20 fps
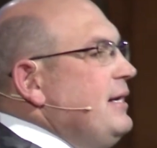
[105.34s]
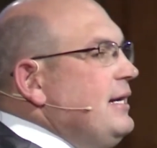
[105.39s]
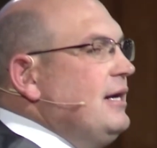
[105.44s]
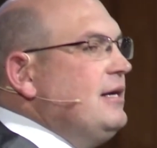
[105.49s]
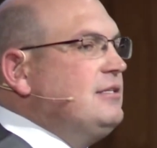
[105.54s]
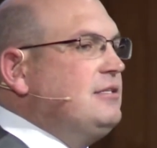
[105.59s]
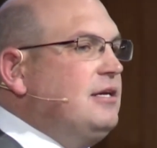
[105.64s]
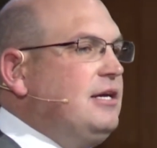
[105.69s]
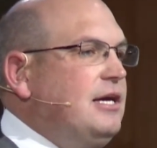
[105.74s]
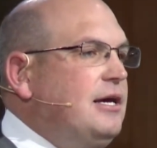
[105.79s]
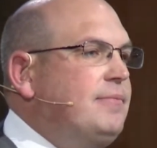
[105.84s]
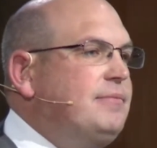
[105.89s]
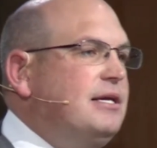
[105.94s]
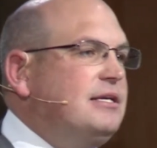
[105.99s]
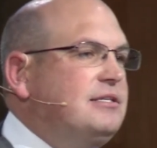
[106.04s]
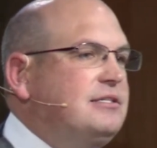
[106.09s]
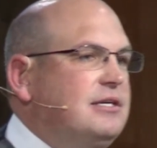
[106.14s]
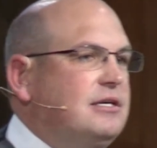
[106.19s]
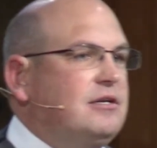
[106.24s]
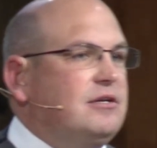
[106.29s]
be unto him
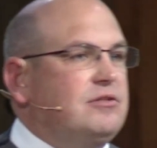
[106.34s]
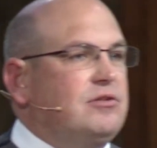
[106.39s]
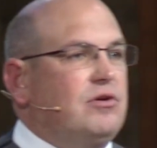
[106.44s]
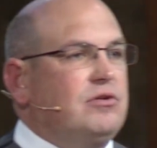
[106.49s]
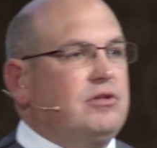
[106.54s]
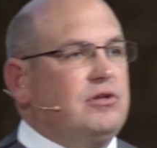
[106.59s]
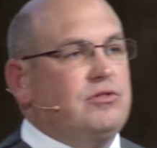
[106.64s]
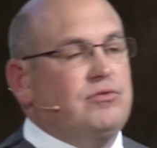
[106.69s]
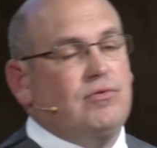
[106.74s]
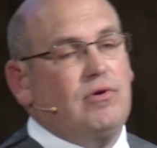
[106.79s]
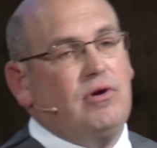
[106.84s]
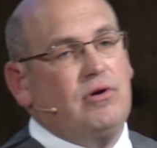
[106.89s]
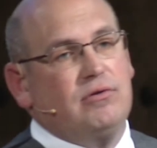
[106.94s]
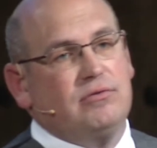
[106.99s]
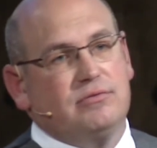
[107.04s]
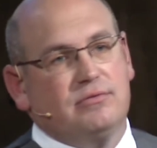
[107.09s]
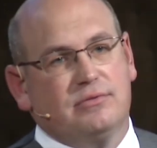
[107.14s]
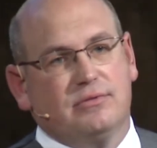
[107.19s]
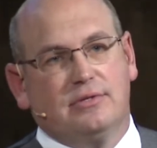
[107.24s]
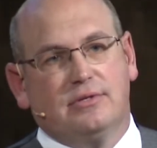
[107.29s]
that sitteth on the
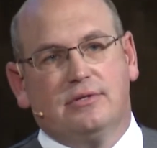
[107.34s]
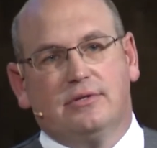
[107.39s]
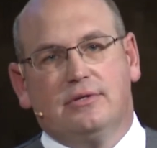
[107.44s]
throne.